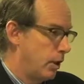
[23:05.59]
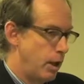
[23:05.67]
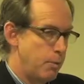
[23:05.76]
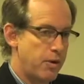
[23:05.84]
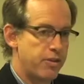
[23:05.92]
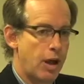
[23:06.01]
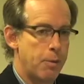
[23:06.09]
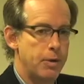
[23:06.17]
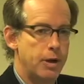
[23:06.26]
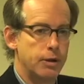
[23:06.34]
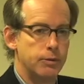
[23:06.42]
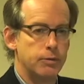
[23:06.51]
And what does that
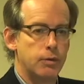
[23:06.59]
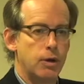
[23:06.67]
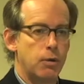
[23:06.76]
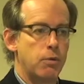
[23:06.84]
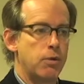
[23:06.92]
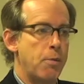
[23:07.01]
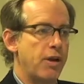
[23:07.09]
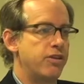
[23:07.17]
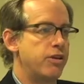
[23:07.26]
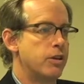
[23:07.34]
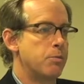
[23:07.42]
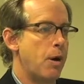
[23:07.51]
mean? The
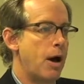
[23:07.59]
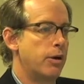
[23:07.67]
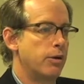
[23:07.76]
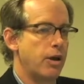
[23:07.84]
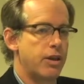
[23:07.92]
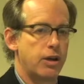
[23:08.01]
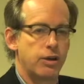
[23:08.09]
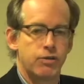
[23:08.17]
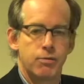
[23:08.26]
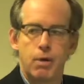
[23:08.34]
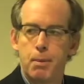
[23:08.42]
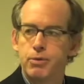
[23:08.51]
message in the bottle, I think, is
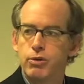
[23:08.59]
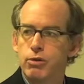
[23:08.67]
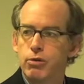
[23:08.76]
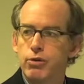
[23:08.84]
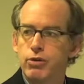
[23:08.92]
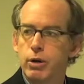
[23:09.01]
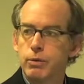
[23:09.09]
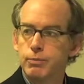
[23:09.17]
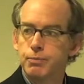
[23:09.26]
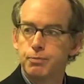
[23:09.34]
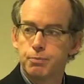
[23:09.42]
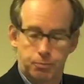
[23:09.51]
from Robinson Crusoe.
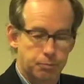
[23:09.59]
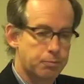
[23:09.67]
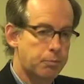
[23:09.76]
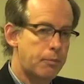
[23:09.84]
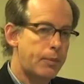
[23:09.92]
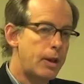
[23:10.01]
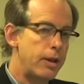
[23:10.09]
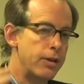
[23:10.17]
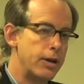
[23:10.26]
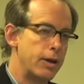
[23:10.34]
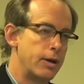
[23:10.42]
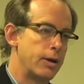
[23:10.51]

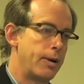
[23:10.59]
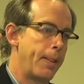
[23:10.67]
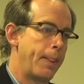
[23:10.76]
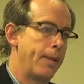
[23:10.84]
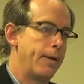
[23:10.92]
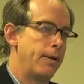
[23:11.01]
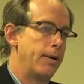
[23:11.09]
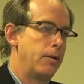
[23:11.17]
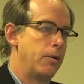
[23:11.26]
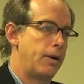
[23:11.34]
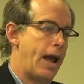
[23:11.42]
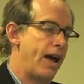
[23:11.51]
The
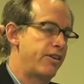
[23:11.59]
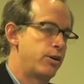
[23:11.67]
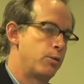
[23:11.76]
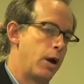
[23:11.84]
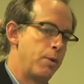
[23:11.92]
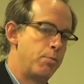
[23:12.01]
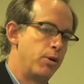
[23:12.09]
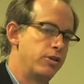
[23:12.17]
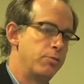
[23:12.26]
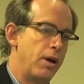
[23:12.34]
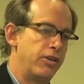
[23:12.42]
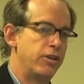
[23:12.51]
uh, castaway puts
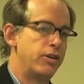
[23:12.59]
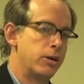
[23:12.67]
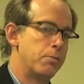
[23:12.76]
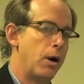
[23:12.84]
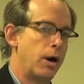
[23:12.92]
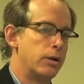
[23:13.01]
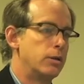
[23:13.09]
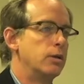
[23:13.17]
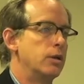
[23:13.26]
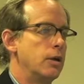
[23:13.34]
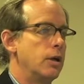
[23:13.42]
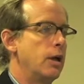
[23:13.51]
a message in a bottle
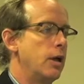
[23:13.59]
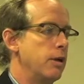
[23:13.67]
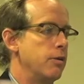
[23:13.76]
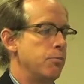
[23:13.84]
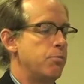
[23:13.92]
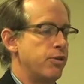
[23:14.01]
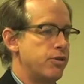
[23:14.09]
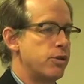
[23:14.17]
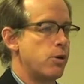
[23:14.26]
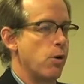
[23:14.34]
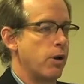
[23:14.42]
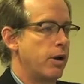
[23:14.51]
and puts the
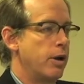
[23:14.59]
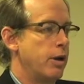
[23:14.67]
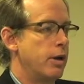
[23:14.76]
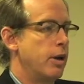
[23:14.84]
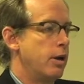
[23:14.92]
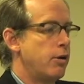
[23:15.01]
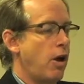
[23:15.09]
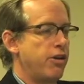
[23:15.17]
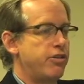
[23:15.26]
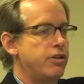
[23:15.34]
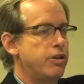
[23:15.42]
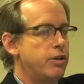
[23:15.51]
cork in it,
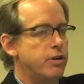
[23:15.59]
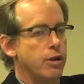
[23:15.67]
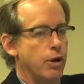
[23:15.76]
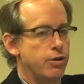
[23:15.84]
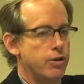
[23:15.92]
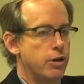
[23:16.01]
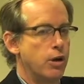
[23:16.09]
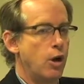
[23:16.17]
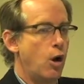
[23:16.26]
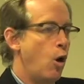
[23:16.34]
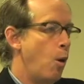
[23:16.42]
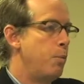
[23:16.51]
tosses it into the ocean,
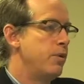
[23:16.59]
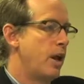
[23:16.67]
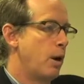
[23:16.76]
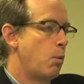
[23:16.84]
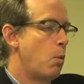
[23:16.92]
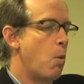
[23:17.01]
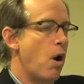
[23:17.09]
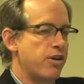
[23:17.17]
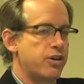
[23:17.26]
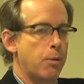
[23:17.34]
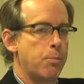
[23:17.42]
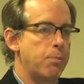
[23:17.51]
hoping that it will
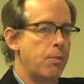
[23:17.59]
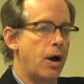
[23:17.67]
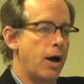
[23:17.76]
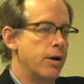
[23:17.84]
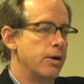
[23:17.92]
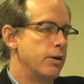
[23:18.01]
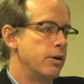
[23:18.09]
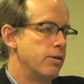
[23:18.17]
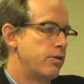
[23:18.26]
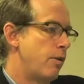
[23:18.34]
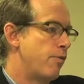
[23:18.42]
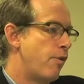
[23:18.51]
wash up on
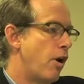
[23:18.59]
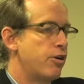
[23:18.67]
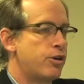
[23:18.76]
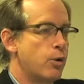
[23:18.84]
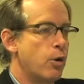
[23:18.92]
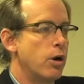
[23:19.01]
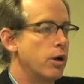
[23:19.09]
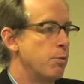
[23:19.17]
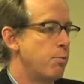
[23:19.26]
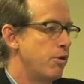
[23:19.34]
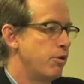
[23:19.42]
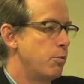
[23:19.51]
some far shore, and the
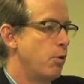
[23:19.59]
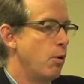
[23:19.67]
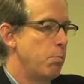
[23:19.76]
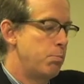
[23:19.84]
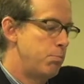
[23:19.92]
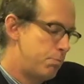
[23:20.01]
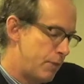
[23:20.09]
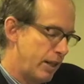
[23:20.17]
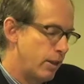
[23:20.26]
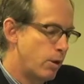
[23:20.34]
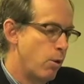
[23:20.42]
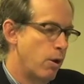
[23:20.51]
person will take
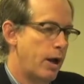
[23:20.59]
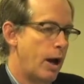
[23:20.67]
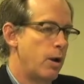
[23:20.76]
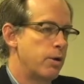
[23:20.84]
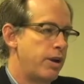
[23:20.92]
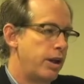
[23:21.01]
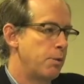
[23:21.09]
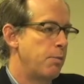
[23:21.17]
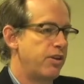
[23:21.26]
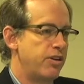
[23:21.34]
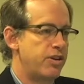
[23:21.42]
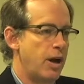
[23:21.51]
the cork out, take the
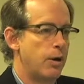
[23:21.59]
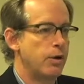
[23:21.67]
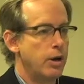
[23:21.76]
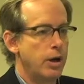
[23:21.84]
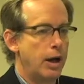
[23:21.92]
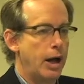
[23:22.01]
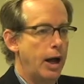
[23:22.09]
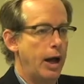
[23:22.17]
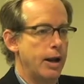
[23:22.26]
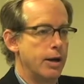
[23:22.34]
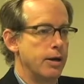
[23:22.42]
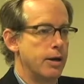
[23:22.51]
message out,
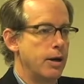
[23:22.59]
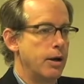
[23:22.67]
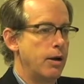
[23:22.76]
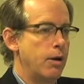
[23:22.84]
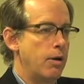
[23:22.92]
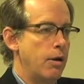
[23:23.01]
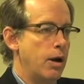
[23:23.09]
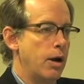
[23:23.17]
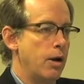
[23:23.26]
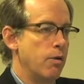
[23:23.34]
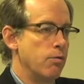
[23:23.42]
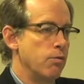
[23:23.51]
and
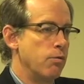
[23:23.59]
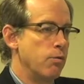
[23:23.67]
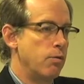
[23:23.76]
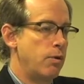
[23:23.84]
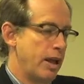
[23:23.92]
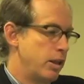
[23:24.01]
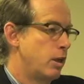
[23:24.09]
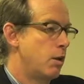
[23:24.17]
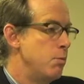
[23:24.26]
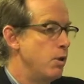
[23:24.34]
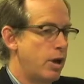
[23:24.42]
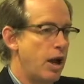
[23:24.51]
uh, get the
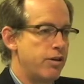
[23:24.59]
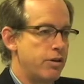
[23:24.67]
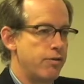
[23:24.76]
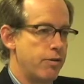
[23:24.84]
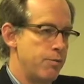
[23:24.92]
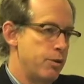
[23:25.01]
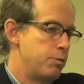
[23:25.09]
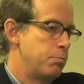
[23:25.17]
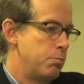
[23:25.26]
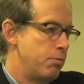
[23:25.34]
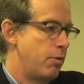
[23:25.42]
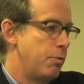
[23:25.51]
communication from this
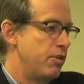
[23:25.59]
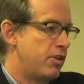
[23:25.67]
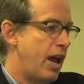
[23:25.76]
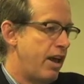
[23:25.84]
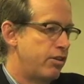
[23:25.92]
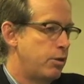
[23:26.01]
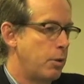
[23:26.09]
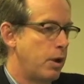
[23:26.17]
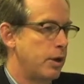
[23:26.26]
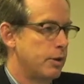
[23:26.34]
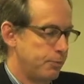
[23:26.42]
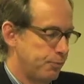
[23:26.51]
from this castaway.